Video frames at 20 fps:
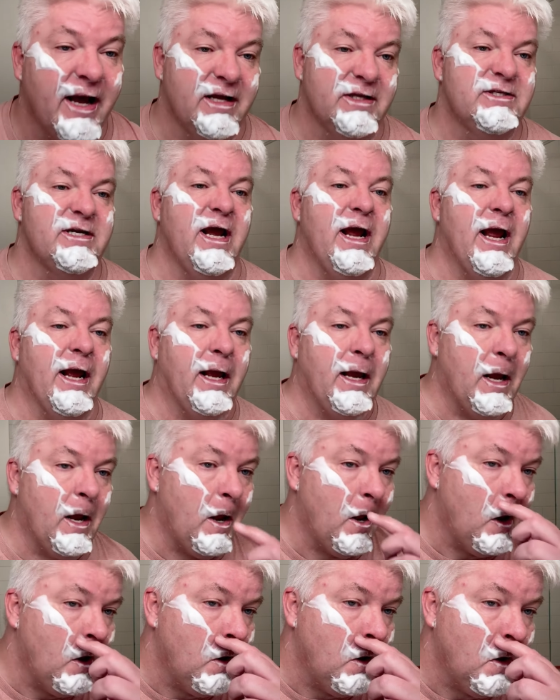a tank,
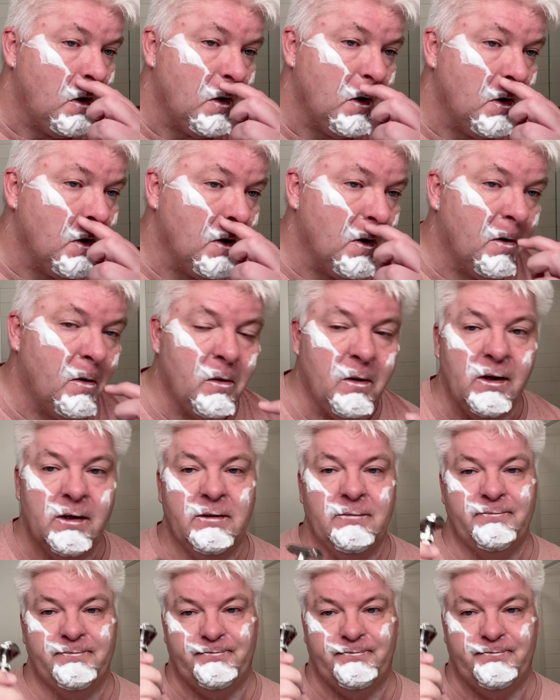you know,